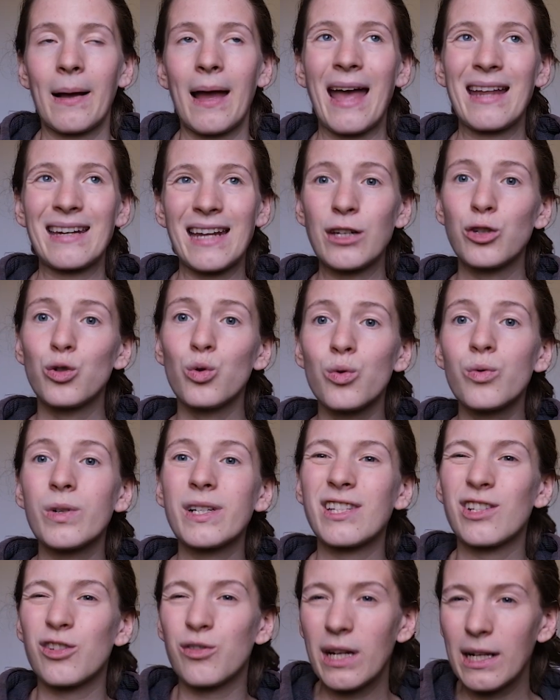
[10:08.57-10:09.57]
and I do
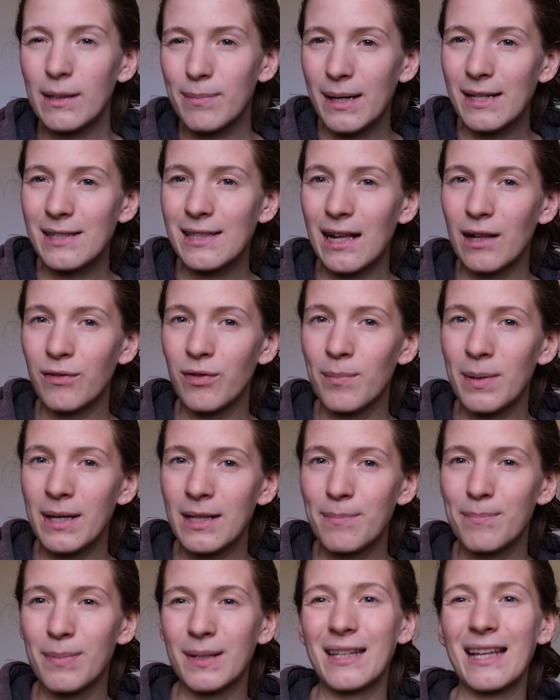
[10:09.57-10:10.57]
restrict myself a
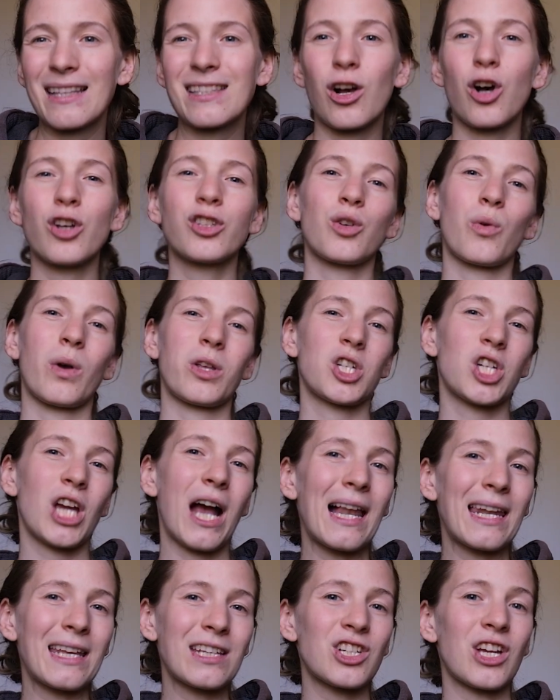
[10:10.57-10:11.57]
bit, but that's also a
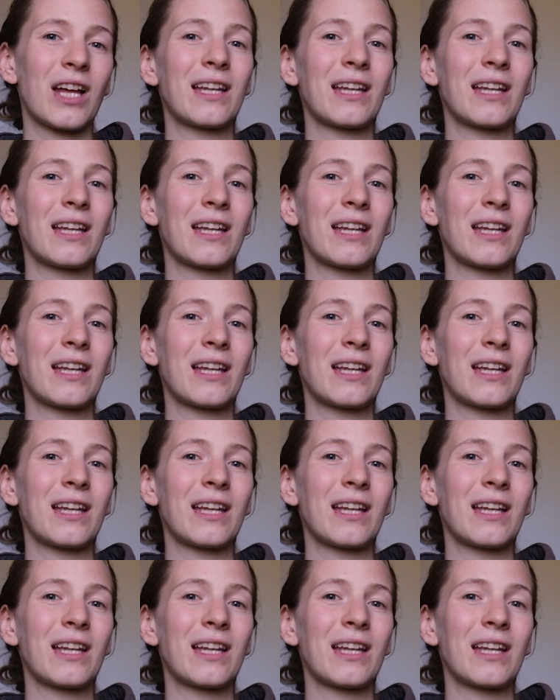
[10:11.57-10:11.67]
challenge,